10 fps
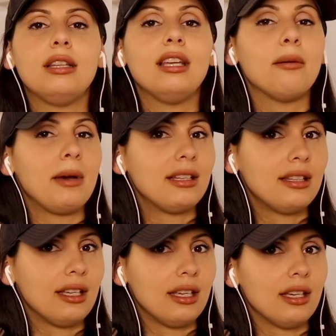
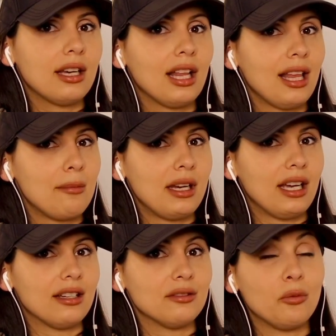Diamante,
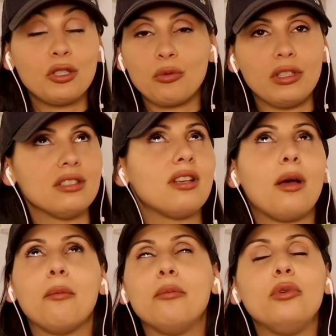Calabria, which was
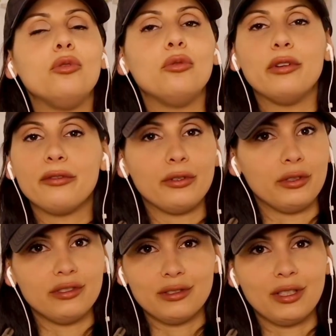
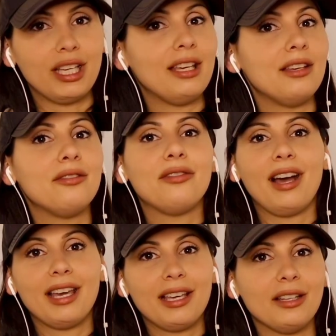beautiful. If
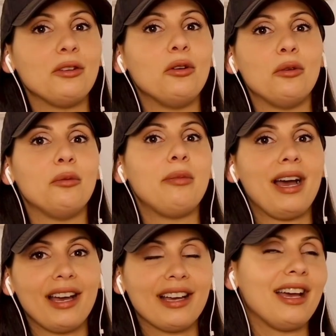I could go
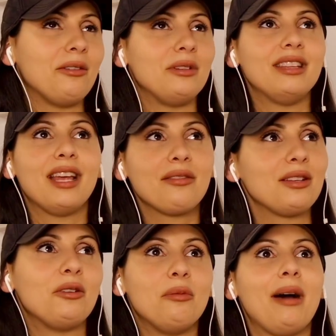back, I would definitely
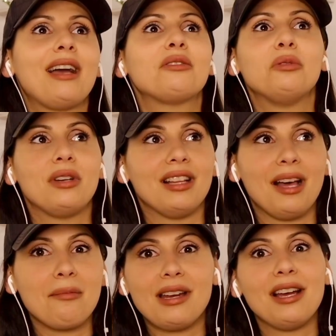go back to
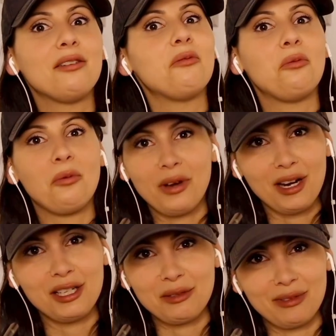Calabria,
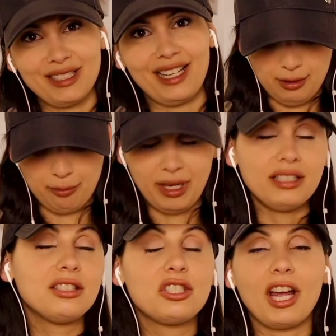100%. The
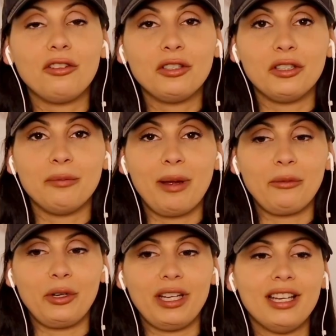best childhood
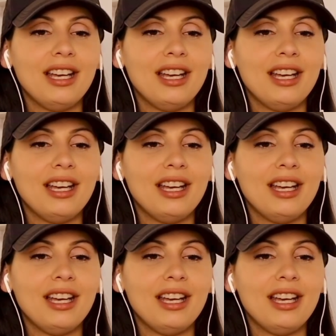memory.